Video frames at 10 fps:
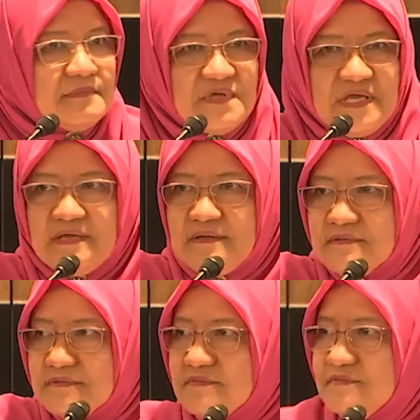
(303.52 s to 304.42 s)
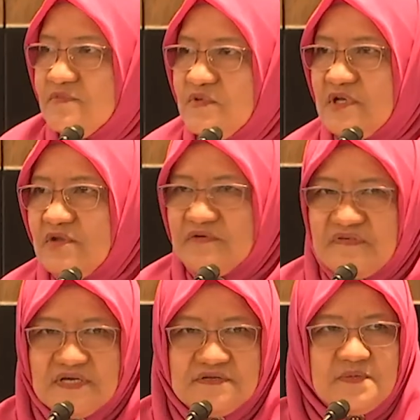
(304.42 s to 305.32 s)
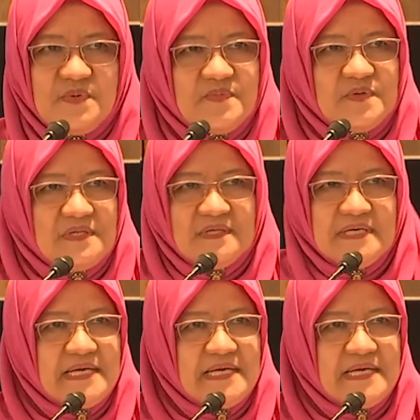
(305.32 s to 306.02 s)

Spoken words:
Okay. Wow, a lot of hungry people.